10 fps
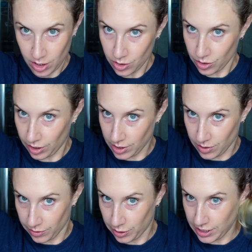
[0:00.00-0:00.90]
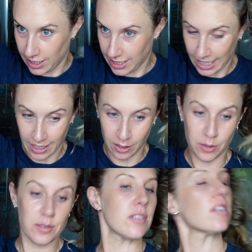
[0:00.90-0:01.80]
trying to avoid any
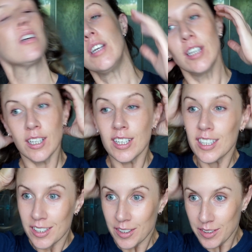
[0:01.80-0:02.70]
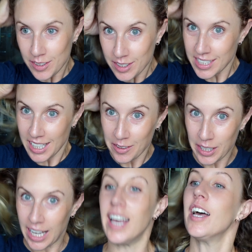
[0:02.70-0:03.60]
tangles, take your
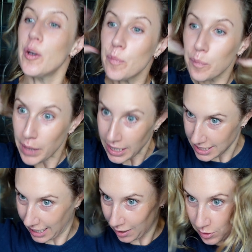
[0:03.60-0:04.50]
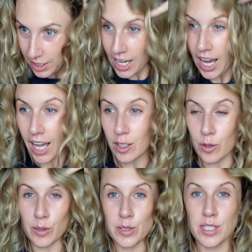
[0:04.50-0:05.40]
hair back down. And of
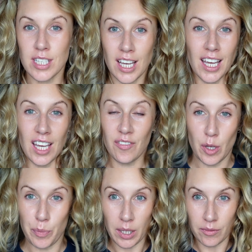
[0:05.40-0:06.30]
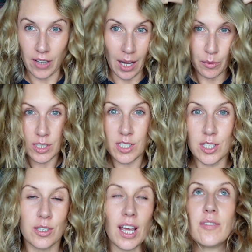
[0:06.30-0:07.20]
course, if it had been up for hours,
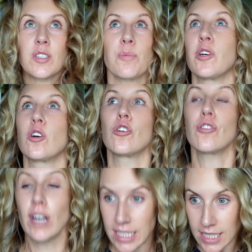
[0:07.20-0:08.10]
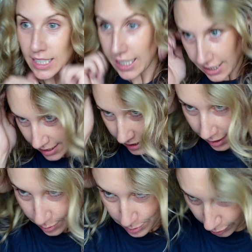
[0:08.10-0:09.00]
you'd have some crazy kinks and
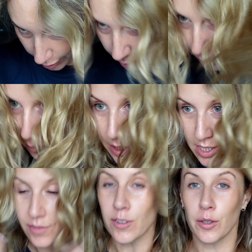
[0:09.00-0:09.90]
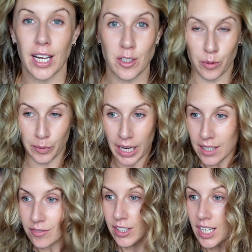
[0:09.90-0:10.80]
curls going on because of your natural
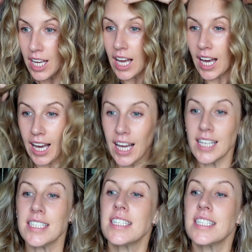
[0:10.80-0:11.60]
wave. And